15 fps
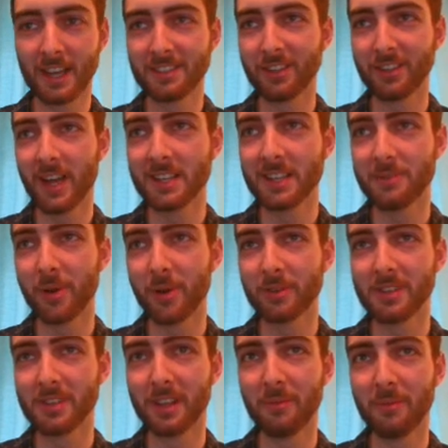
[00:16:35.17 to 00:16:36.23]
you guys to post
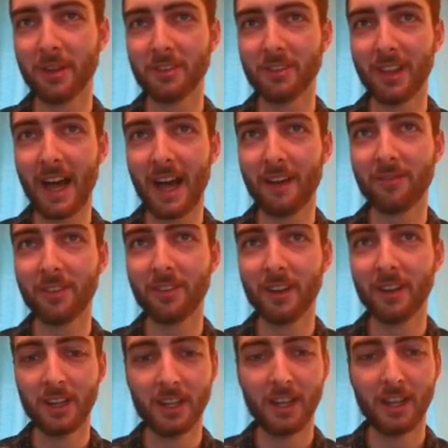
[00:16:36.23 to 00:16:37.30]
something that made you laugh
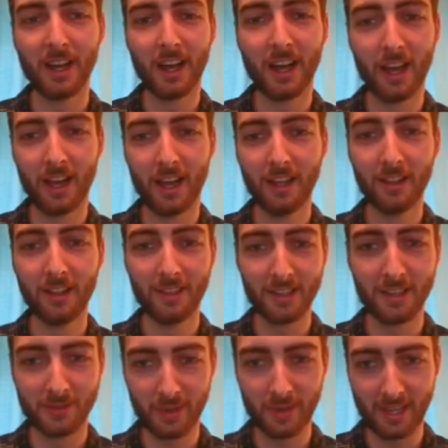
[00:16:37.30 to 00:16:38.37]

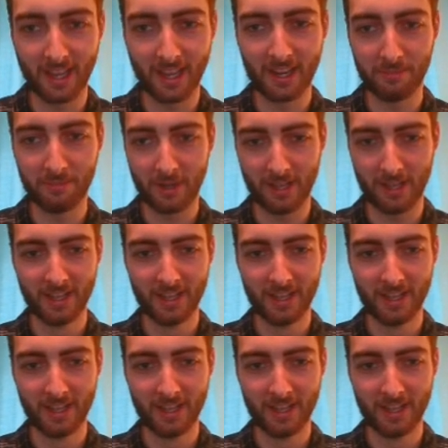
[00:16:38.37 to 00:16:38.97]
this weekend, but